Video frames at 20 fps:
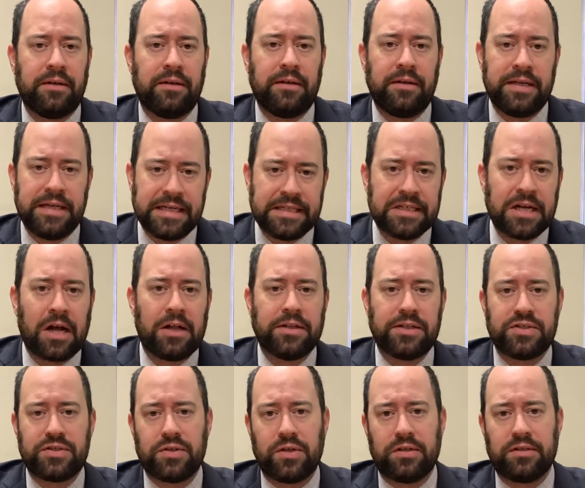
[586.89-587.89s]
He
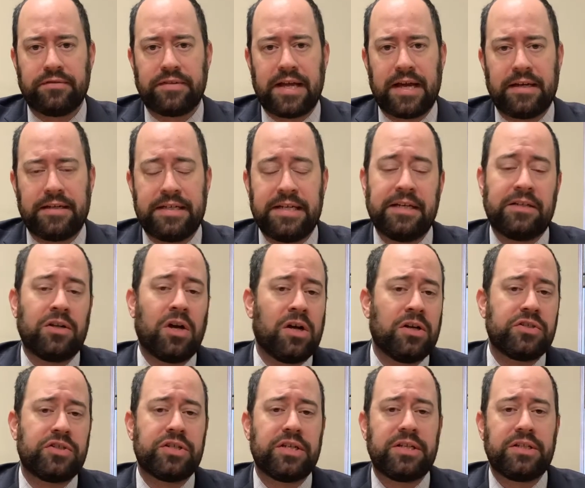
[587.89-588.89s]
acknowledged all of that. He
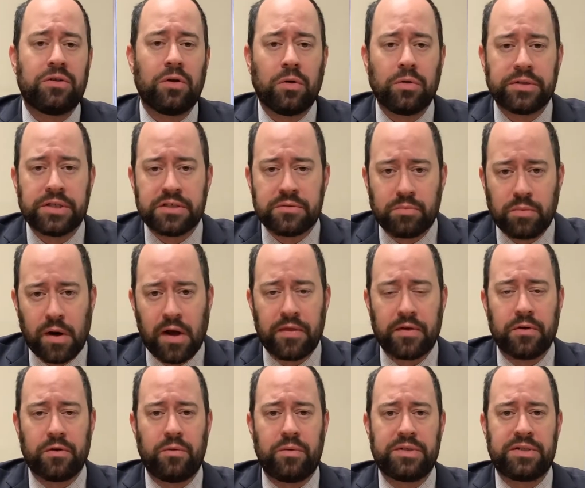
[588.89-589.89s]
acknowledged that he told his
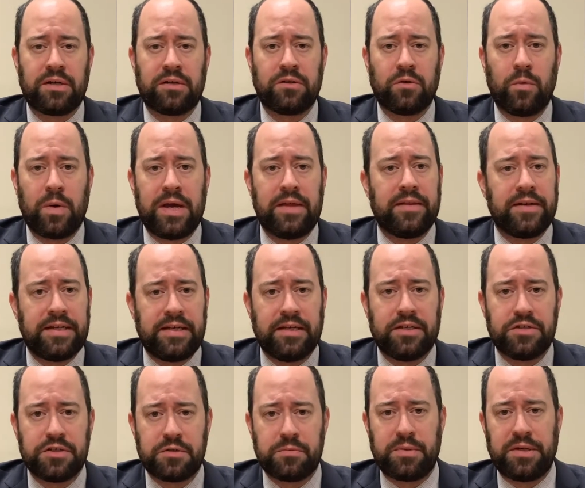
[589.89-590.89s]
brother, who was on the way, that he had
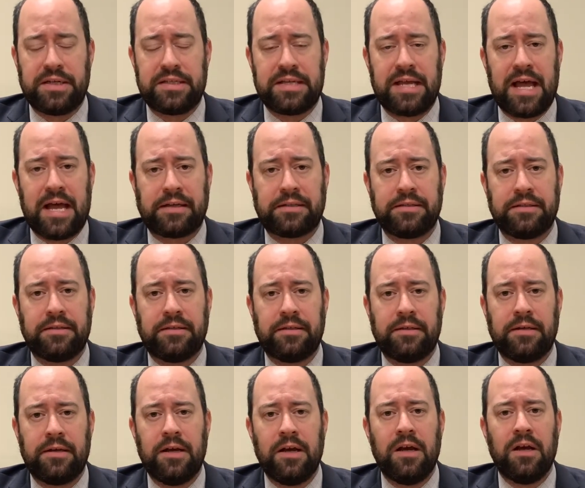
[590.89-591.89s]
just been attacked.
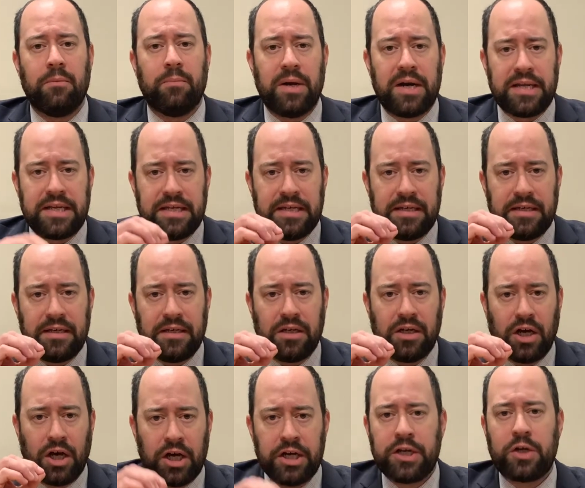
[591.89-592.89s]
But he
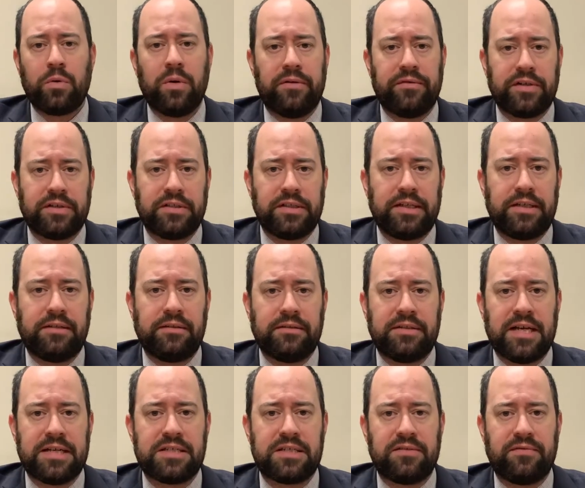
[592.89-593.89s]
unequivocally
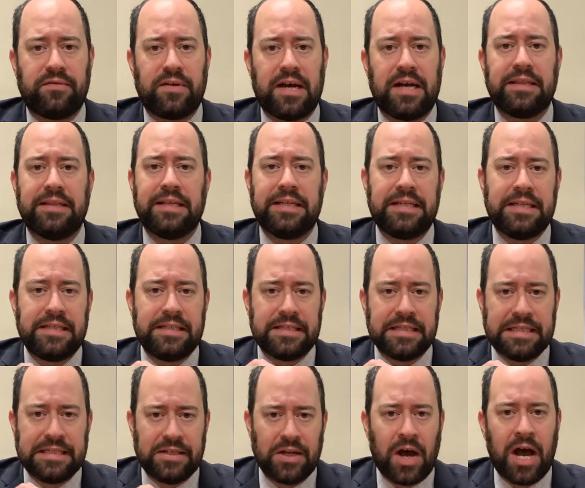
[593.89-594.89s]
testified that he
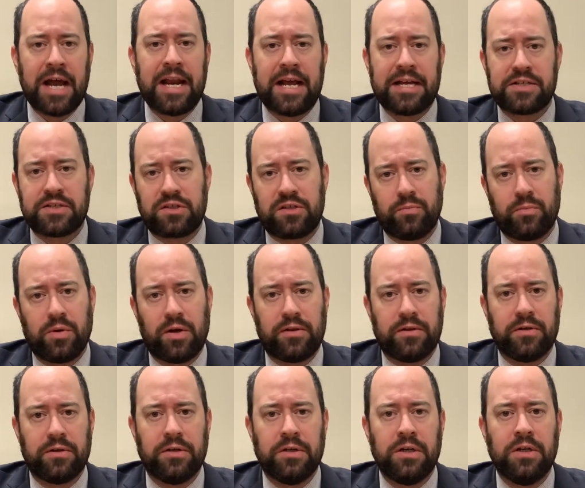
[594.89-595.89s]
did not ask the
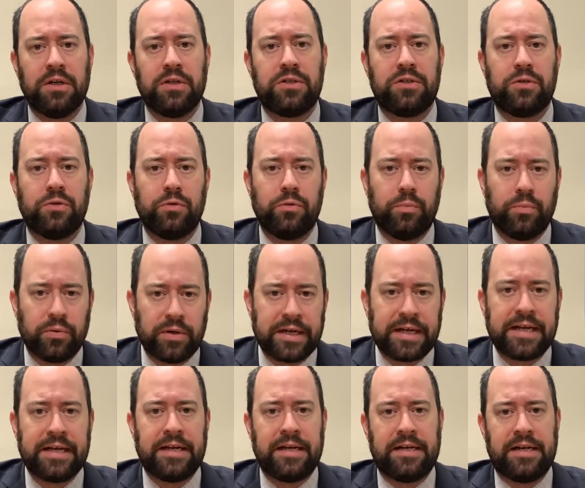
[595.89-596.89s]
brother to bring
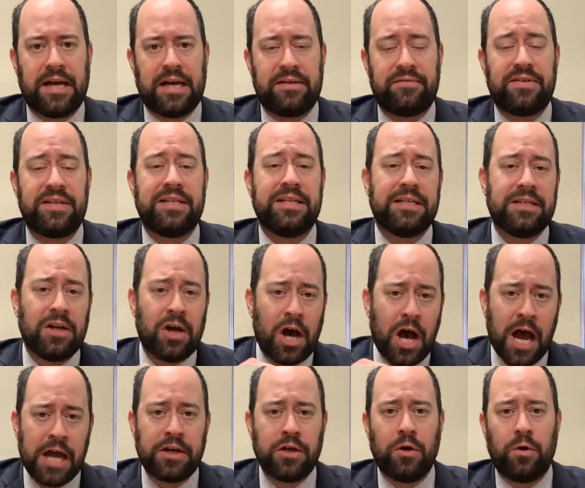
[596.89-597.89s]
in a knife. He did
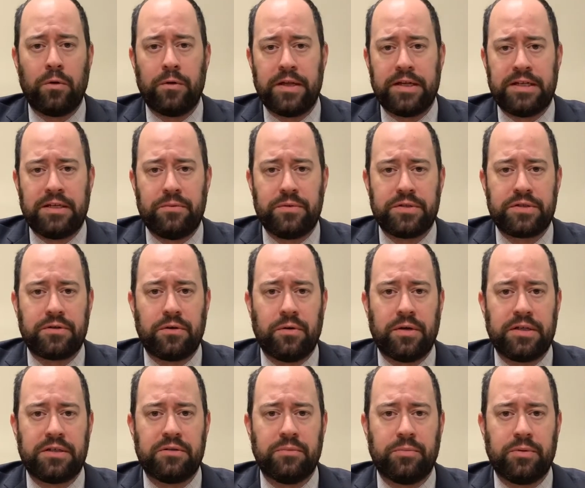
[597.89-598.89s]
not know that he was
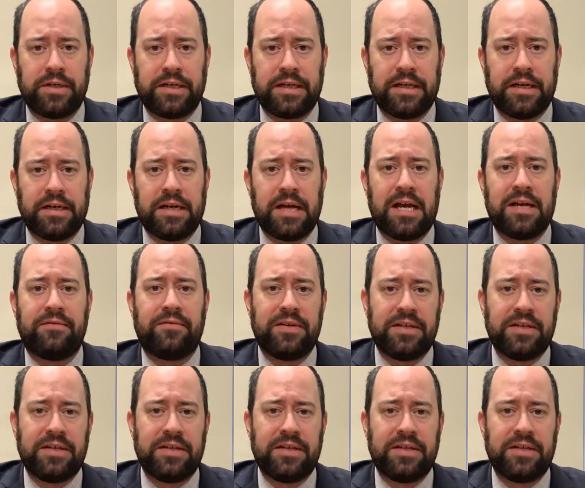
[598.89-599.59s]
going to bring in a knife.